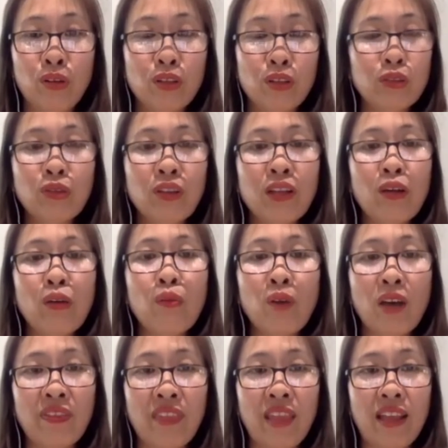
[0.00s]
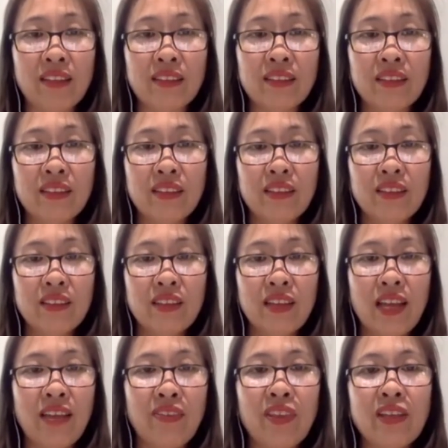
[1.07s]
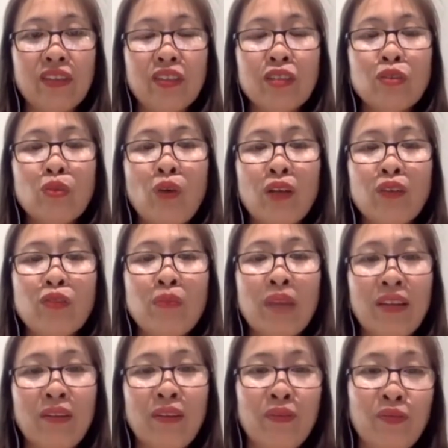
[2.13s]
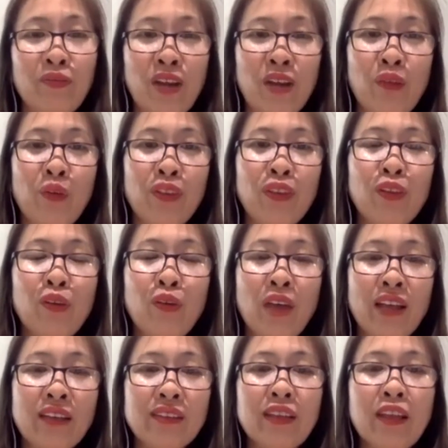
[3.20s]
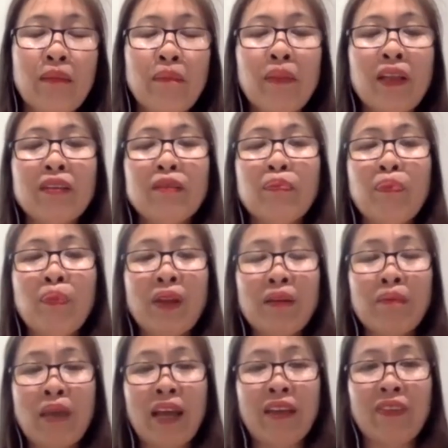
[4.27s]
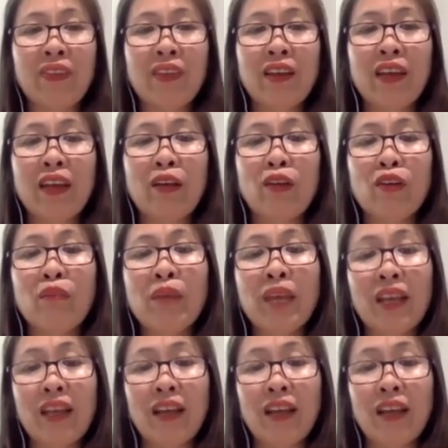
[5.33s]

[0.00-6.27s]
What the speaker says: So they don't want that. And they just want to make a friend with the US if it brings back the economic